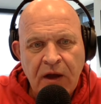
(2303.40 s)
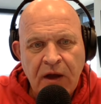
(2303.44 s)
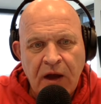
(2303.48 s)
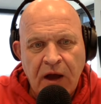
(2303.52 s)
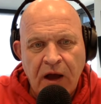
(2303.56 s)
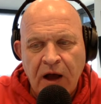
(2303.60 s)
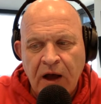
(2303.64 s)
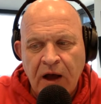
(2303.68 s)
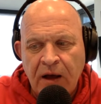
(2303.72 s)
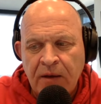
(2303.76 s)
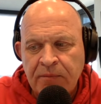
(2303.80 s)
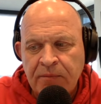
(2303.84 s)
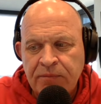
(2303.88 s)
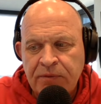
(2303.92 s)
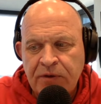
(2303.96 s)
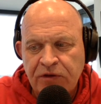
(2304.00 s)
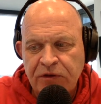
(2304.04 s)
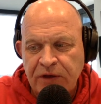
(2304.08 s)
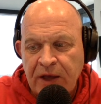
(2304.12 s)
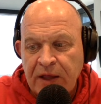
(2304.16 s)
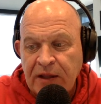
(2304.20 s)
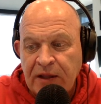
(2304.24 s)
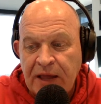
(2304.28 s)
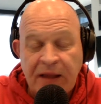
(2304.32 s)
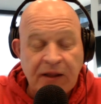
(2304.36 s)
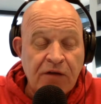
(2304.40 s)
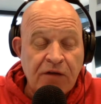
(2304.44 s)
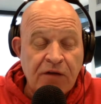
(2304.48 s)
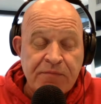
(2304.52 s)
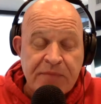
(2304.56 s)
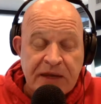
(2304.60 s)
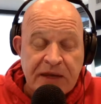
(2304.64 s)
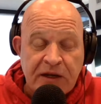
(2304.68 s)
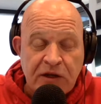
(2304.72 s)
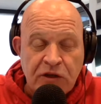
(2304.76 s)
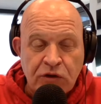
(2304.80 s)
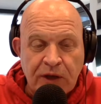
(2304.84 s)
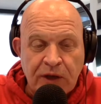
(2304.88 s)
Cause I love
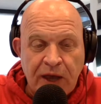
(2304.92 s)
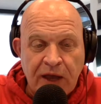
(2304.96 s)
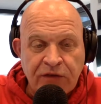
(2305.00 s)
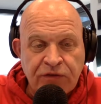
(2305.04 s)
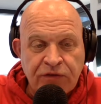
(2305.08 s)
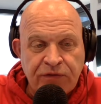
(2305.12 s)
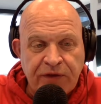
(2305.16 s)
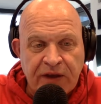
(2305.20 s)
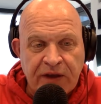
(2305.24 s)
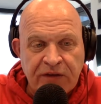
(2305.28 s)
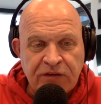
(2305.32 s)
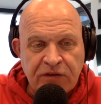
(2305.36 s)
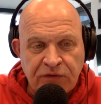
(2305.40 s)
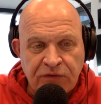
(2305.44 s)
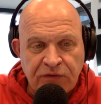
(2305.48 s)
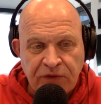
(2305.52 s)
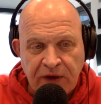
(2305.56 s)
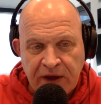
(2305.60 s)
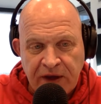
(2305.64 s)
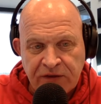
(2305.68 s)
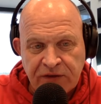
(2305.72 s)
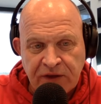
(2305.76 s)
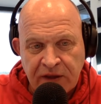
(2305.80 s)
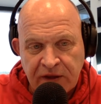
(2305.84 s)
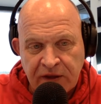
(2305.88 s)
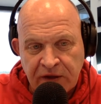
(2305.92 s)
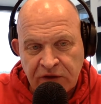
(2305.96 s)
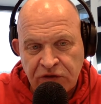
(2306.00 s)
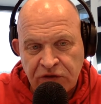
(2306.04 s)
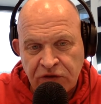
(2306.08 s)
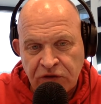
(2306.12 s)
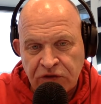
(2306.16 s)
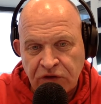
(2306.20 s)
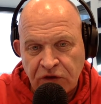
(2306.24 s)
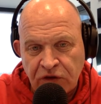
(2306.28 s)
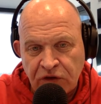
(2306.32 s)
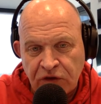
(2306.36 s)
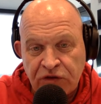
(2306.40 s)
meeting you guys face to face. I think
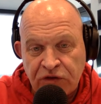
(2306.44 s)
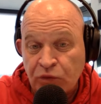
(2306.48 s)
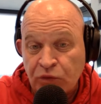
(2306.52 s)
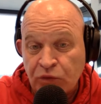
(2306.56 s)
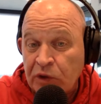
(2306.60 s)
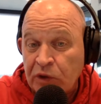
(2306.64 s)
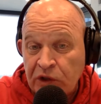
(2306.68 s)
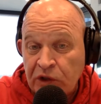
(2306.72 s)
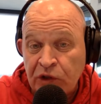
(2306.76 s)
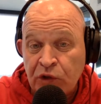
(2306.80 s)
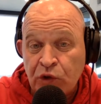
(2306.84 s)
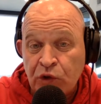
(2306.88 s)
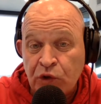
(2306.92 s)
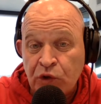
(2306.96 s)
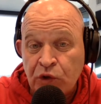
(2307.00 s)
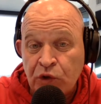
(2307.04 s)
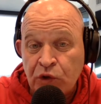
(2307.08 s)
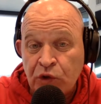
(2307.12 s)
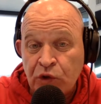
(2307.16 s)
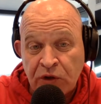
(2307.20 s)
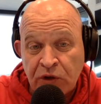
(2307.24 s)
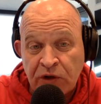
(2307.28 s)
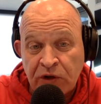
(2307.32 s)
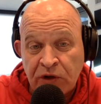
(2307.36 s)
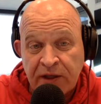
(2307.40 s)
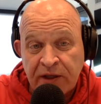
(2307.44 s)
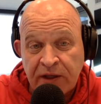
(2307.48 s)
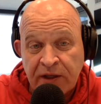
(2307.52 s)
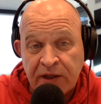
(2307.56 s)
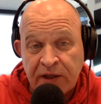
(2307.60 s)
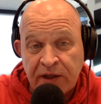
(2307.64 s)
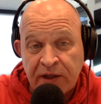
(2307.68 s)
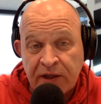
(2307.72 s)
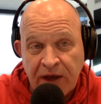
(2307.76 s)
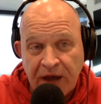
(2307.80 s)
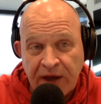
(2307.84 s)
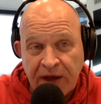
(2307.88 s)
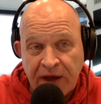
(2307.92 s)
it's a really cool community that
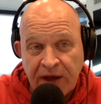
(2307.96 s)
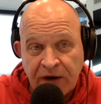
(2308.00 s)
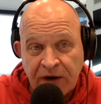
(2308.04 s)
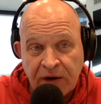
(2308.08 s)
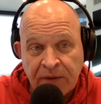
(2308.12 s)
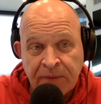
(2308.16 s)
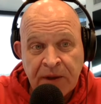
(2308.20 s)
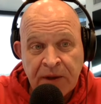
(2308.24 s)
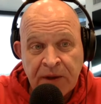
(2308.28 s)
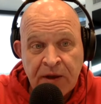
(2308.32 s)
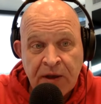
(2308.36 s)
we've got here.